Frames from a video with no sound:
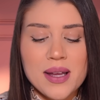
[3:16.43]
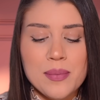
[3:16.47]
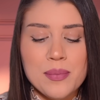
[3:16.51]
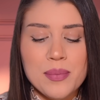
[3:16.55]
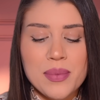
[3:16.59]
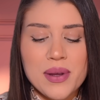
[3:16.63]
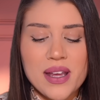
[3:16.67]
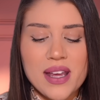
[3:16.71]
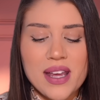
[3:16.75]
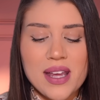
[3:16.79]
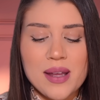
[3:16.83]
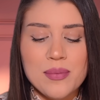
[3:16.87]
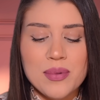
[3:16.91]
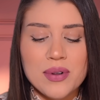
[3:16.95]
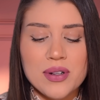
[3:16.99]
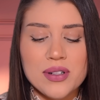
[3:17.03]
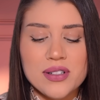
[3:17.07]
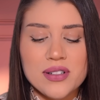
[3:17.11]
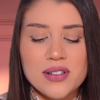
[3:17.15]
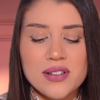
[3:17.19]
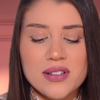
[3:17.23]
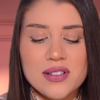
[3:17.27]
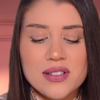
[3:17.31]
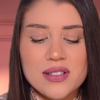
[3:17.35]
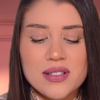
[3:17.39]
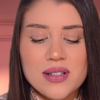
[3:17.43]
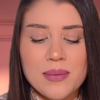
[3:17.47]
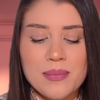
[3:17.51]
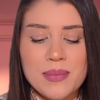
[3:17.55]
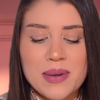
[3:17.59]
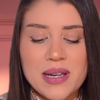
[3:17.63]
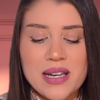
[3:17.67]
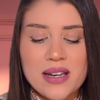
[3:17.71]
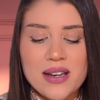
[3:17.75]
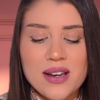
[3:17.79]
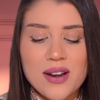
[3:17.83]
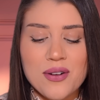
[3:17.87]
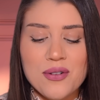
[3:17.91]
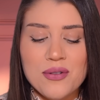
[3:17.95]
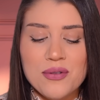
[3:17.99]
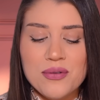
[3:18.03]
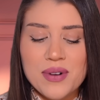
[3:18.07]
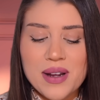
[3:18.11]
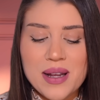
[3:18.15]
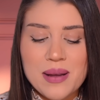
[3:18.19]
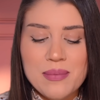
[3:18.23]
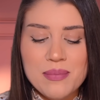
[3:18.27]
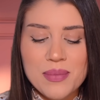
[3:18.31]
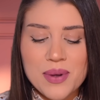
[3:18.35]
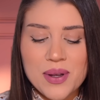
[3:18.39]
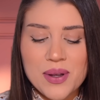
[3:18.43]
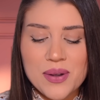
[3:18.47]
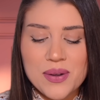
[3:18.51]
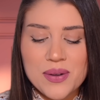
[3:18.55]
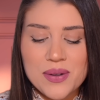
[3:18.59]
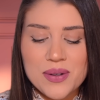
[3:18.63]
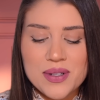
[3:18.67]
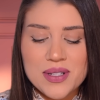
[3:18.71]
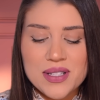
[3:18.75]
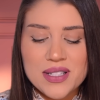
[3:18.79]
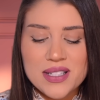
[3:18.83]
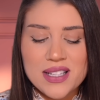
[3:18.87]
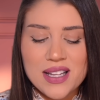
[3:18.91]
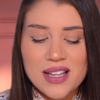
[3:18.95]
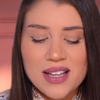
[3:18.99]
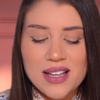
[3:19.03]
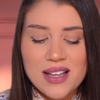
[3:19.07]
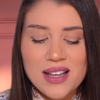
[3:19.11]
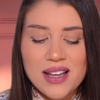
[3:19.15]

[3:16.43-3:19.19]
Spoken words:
be able to summon rainbows